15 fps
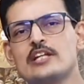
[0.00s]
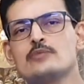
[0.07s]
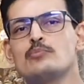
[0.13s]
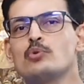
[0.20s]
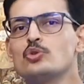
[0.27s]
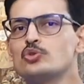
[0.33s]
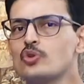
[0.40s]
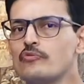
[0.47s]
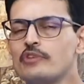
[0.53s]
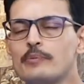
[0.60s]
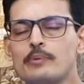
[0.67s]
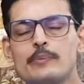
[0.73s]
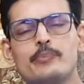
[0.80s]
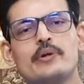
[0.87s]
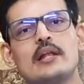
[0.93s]
is, most of the
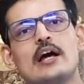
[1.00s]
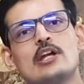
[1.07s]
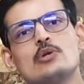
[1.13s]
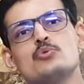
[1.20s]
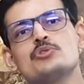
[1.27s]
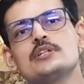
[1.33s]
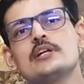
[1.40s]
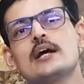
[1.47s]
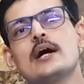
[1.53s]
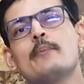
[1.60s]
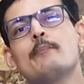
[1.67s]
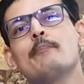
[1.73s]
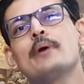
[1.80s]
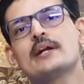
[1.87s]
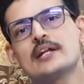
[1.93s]
people are using a
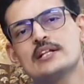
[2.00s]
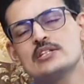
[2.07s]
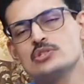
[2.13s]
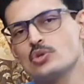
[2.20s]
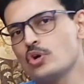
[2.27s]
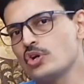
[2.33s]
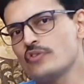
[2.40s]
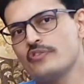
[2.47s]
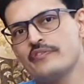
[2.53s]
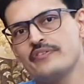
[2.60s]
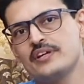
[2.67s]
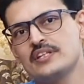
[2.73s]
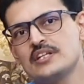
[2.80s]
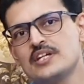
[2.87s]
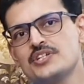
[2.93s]
button sort of a
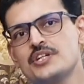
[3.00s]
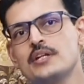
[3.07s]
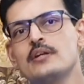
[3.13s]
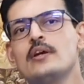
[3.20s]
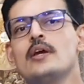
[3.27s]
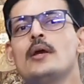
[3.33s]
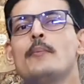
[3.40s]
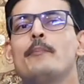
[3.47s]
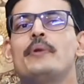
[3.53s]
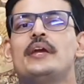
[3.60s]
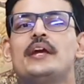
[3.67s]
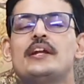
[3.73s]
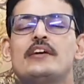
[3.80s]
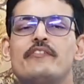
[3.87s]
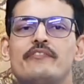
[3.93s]
fixation,
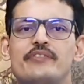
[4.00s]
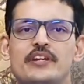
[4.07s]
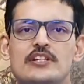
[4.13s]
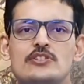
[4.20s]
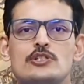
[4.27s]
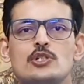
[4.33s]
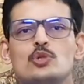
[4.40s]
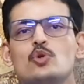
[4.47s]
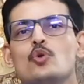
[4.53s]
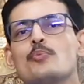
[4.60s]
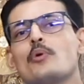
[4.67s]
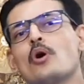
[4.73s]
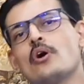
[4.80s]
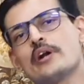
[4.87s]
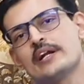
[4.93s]
be it a fixed
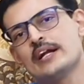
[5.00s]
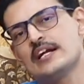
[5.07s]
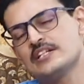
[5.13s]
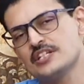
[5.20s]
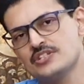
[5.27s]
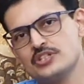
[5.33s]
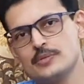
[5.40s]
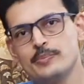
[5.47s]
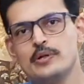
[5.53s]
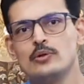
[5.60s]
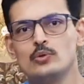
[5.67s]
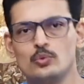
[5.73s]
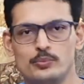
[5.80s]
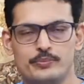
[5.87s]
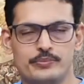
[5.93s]
loop or an adjustable
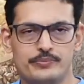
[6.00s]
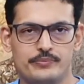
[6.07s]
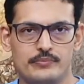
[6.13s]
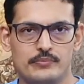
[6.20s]
loop.